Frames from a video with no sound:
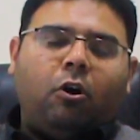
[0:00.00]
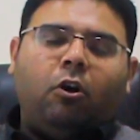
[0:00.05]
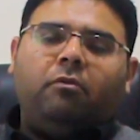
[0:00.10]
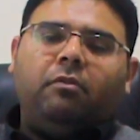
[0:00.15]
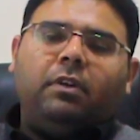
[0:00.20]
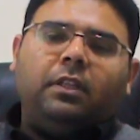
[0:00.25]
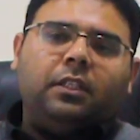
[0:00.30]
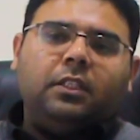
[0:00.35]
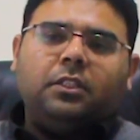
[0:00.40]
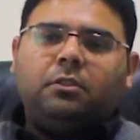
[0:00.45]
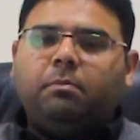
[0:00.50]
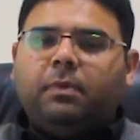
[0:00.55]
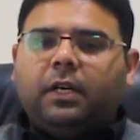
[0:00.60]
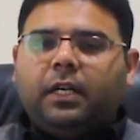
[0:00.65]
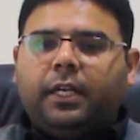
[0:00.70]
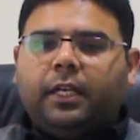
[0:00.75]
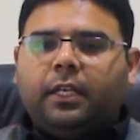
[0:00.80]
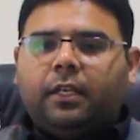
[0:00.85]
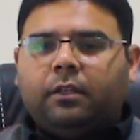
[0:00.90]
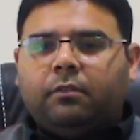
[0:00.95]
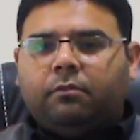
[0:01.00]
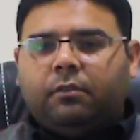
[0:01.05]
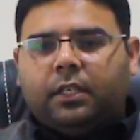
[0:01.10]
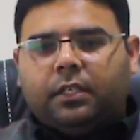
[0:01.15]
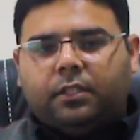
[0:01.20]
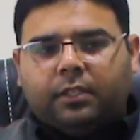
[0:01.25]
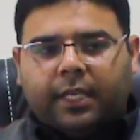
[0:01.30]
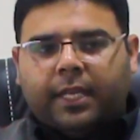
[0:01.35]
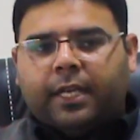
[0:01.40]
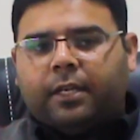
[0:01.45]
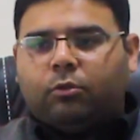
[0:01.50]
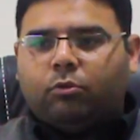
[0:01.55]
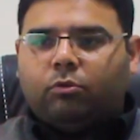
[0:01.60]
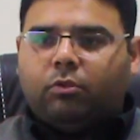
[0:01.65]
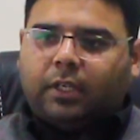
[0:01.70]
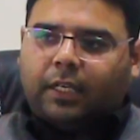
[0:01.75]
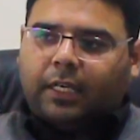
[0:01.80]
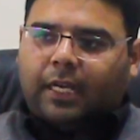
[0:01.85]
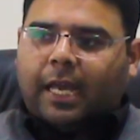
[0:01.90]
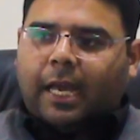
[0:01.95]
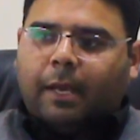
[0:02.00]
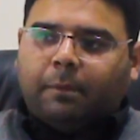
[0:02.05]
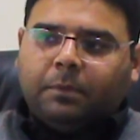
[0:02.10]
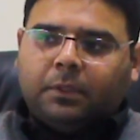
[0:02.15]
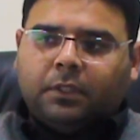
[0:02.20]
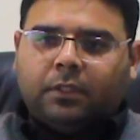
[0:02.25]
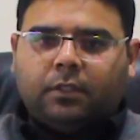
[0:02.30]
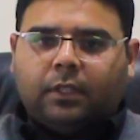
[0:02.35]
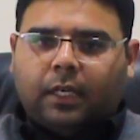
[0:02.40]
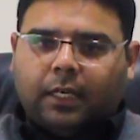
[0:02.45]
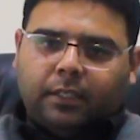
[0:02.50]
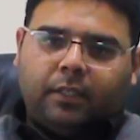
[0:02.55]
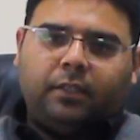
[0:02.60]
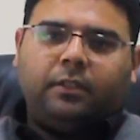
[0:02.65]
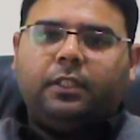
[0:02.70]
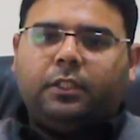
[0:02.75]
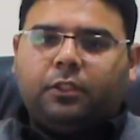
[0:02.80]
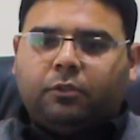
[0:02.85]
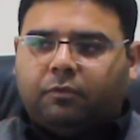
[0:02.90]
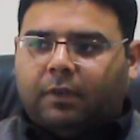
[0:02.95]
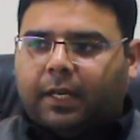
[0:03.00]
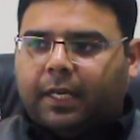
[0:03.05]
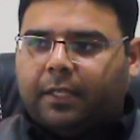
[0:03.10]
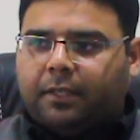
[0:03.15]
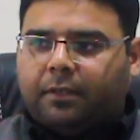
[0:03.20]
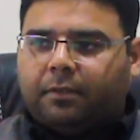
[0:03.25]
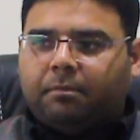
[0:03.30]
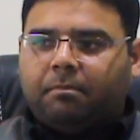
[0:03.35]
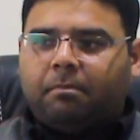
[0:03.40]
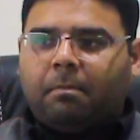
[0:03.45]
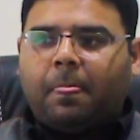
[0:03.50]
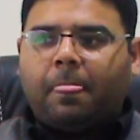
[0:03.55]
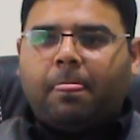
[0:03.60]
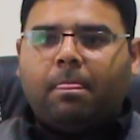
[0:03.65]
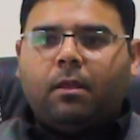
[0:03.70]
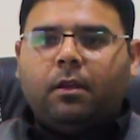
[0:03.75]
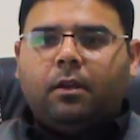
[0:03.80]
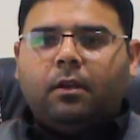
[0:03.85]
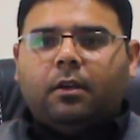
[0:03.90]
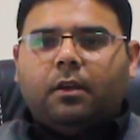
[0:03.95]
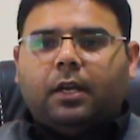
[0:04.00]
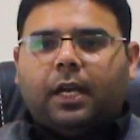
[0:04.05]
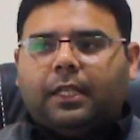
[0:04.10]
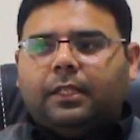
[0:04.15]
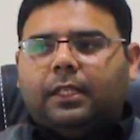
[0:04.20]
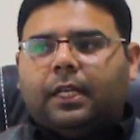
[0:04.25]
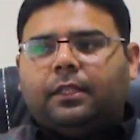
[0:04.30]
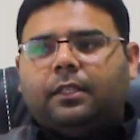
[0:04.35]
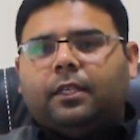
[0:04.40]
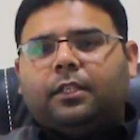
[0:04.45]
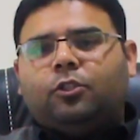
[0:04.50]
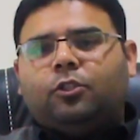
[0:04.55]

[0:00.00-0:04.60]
will this building will take to collapse under this fire? And then they